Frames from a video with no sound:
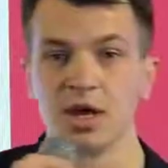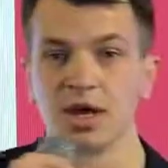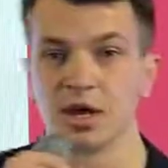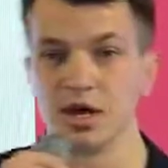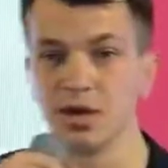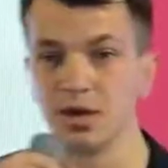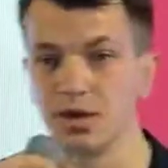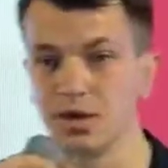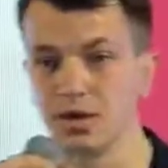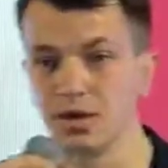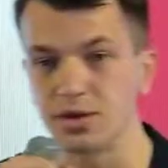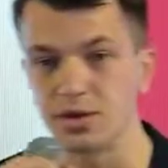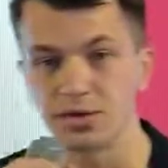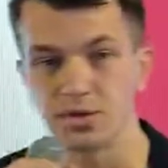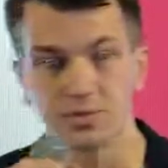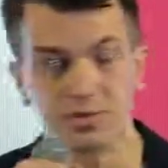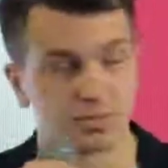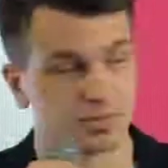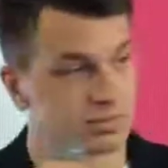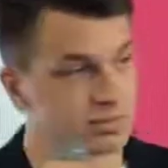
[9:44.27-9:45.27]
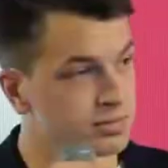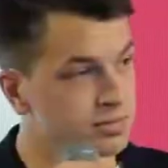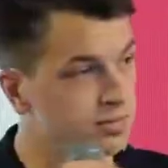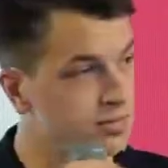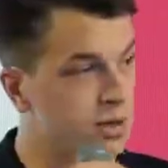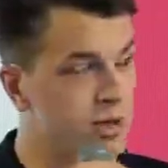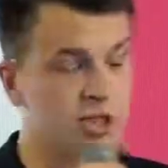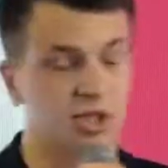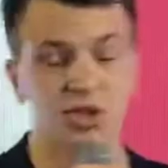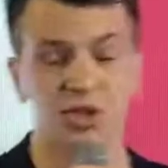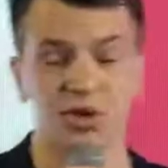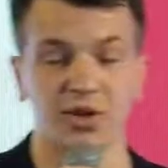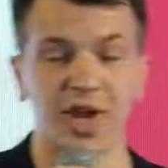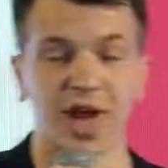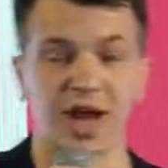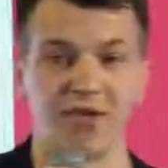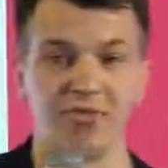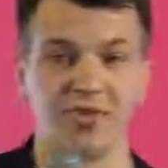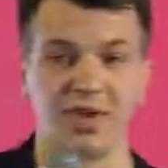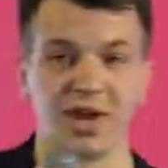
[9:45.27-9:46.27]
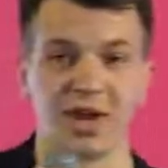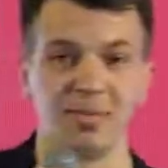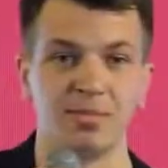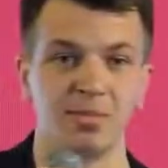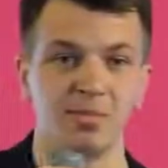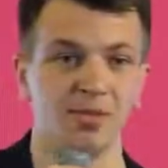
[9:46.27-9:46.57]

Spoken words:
you just don't have time.